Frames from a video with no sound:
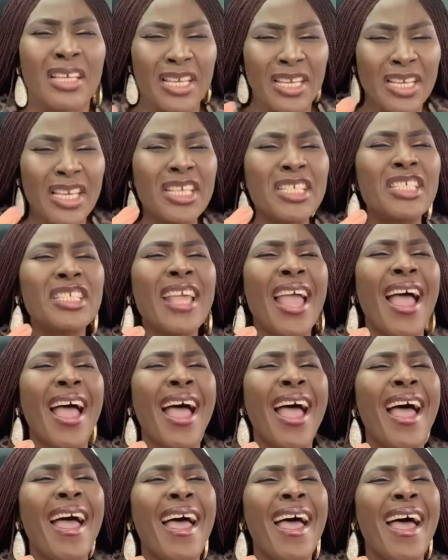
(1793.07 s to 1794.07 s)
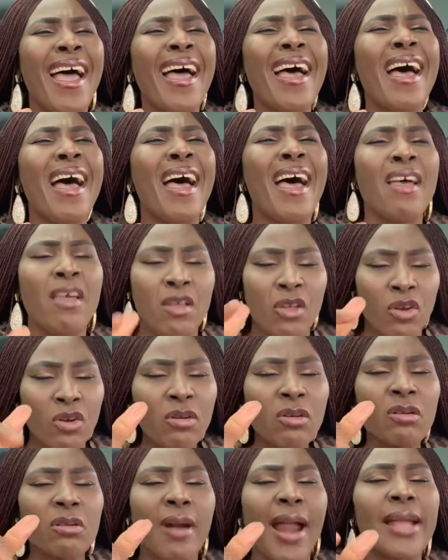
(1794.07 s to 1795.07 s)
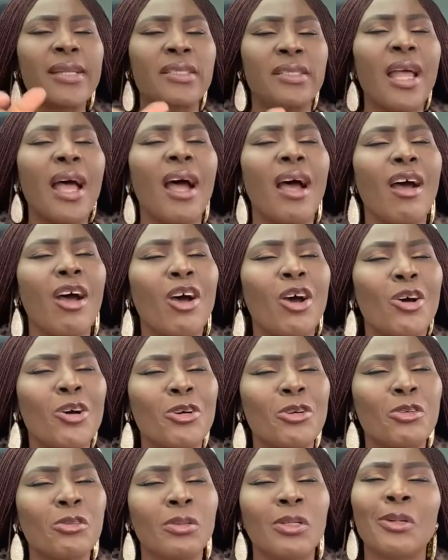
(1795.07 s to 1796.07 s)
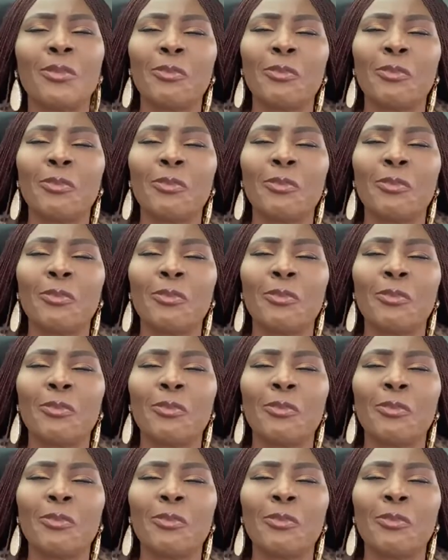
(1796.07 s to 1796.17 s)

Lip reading: is here right now,